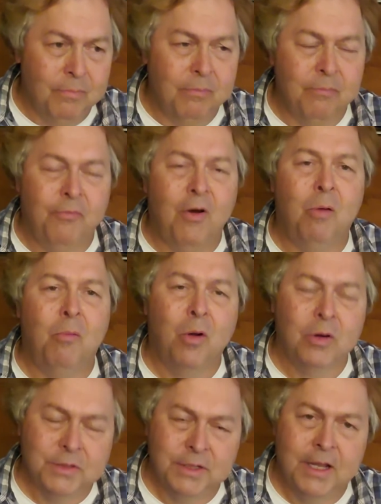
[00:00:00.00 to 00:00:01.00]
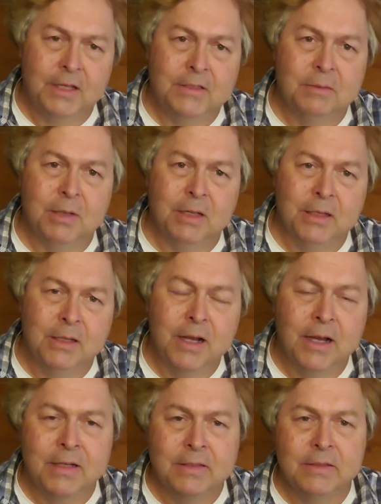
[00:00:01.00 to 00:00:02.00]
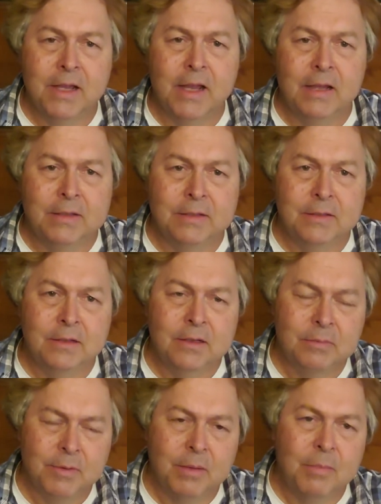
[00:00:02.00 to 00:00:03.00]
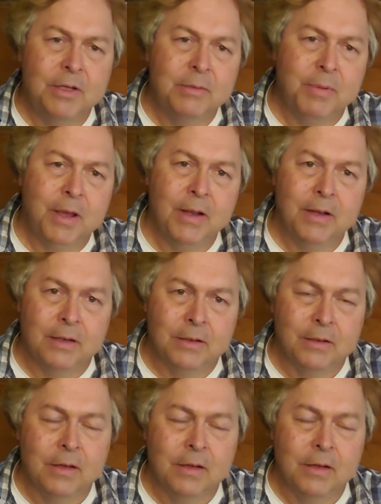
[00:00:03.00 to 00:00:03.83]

fought wars against them, like the United States, become independent.